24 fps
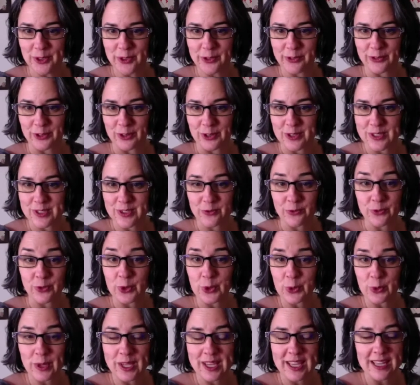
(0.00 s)
the first
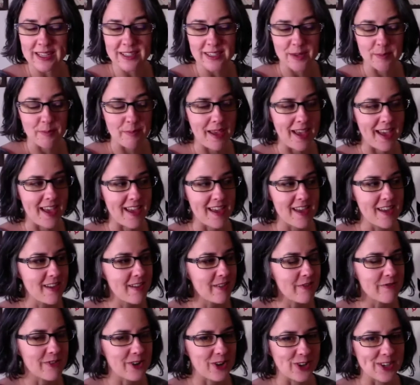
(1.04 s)
full weekend in May.
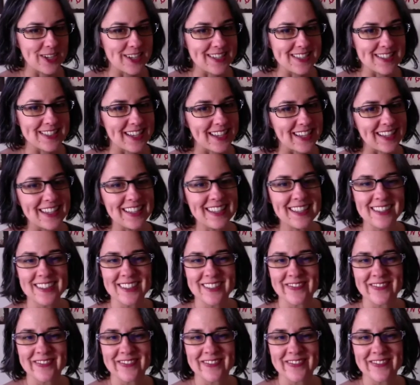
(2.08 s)
Very exciting.